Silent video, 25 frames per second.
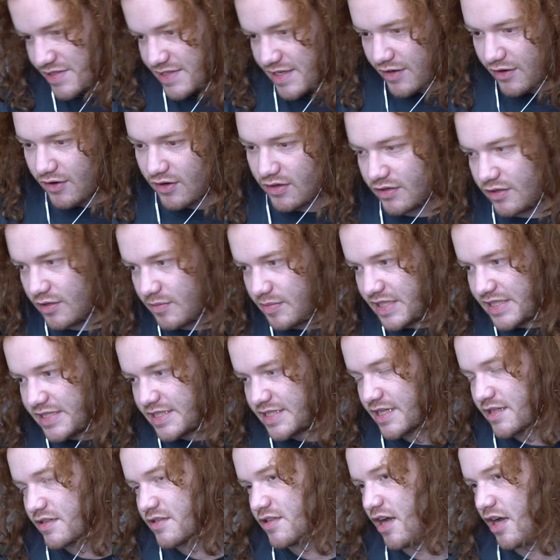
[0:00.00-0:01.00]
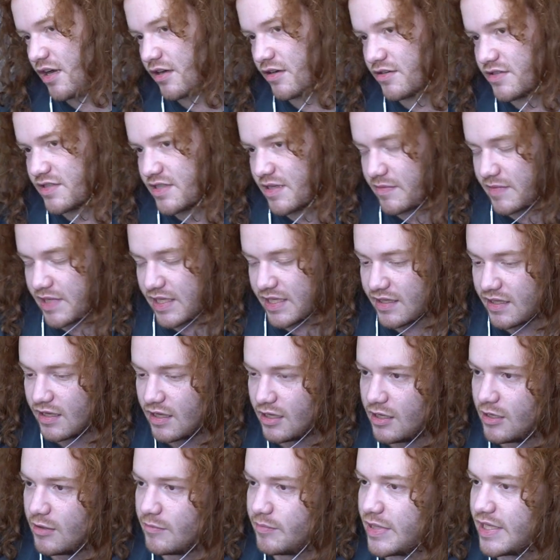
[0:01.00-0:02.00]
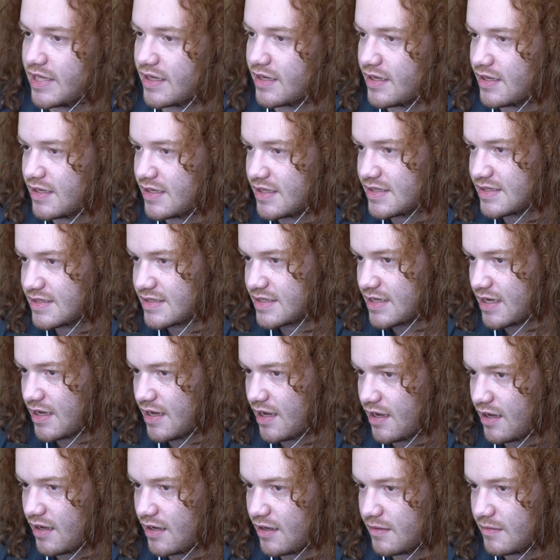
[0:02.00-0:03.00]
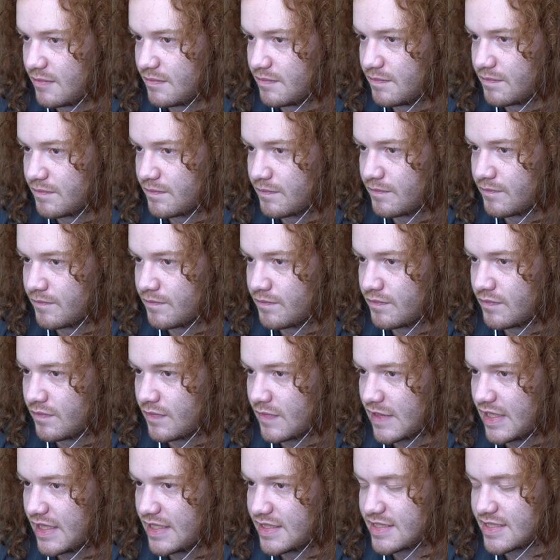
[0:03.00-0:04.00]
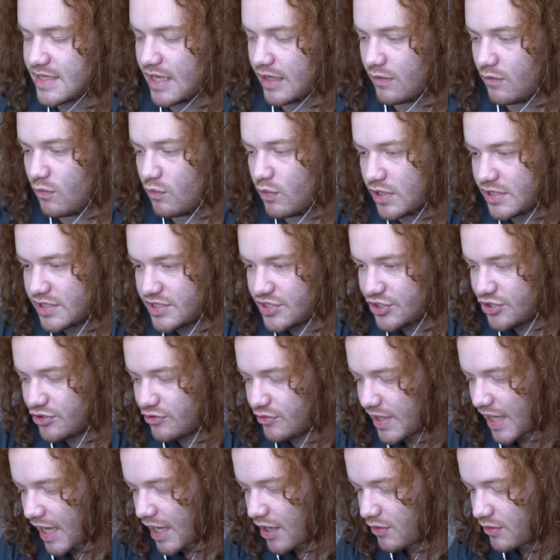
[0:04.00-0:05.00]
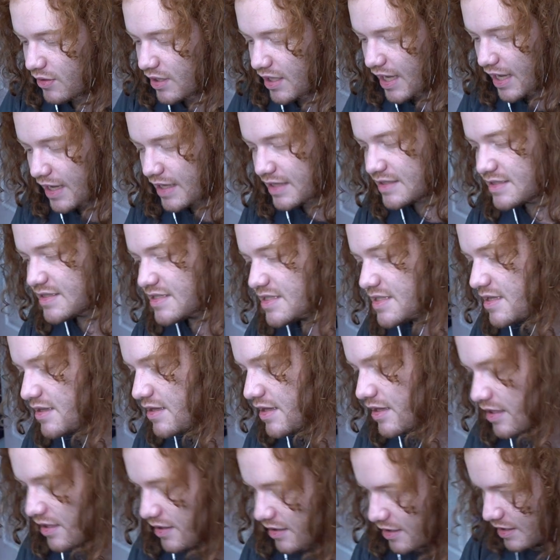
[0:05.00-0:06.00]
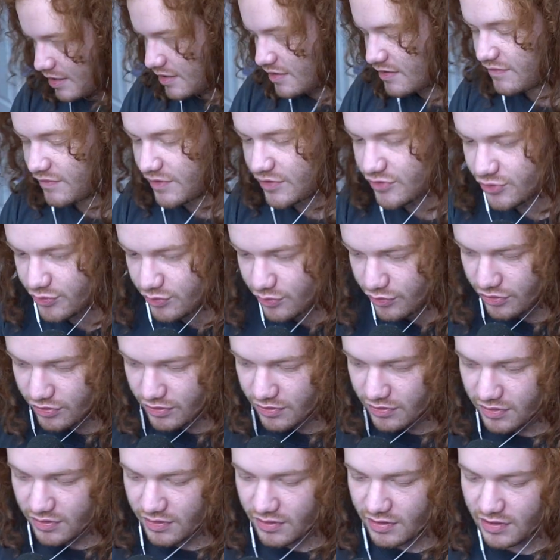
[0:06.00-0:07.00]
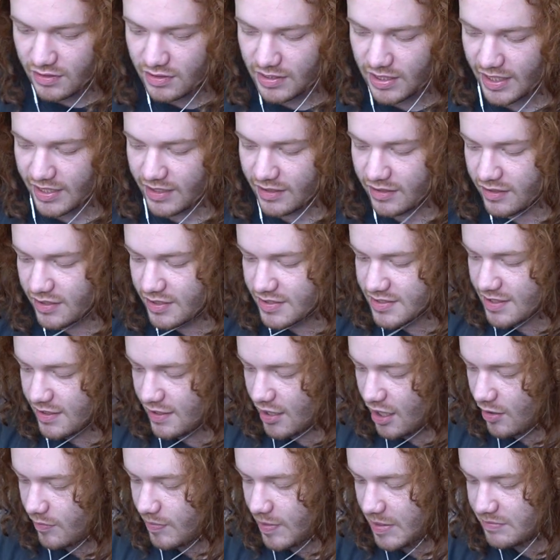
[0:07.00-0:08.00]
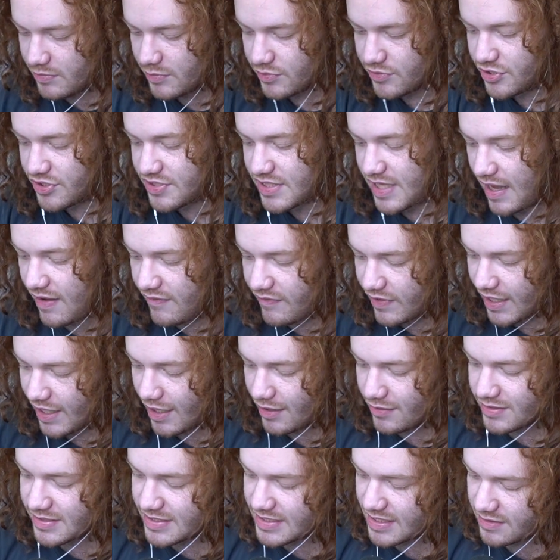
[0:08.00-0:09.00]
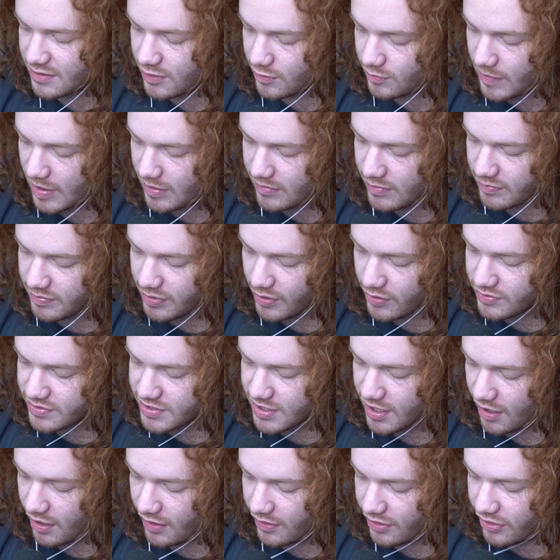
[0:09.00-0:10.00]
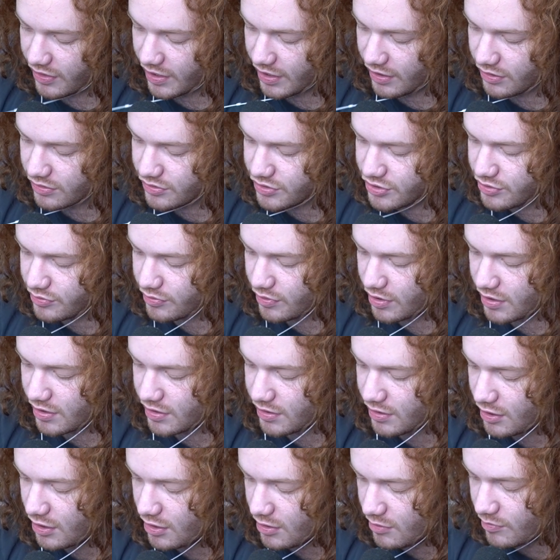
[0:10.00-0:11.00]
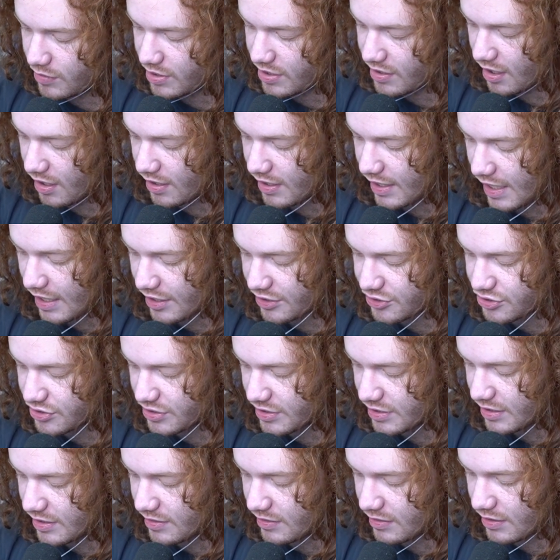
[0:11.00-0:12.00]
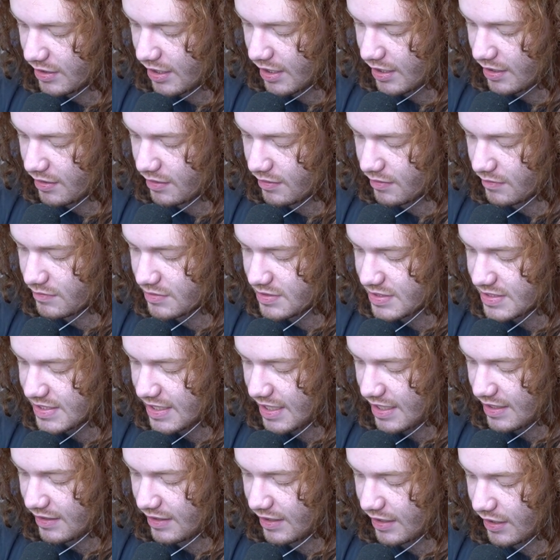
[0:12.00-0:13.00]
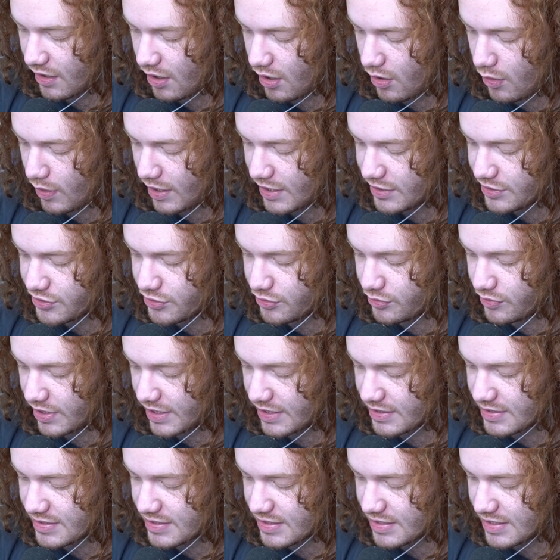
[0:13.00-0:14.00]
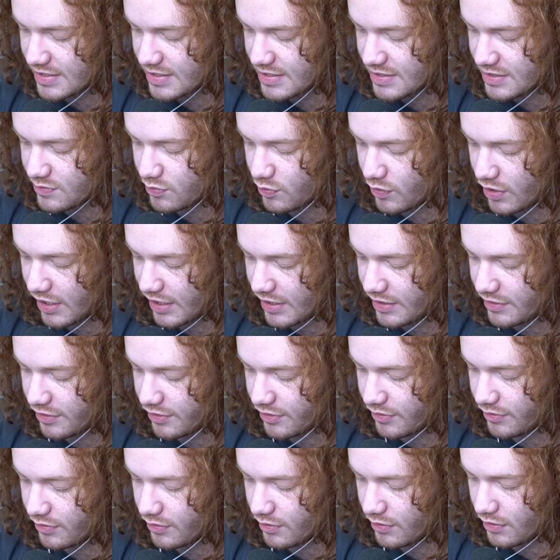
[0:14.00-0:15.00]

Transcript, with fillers: as like arguably TikTok or something, because um, it's like, what do you count as the individual? Like, because a lot of people just have accounts that they'll maybe post a thing or two on, but not actually like say like, oh, I do this. This is what I do.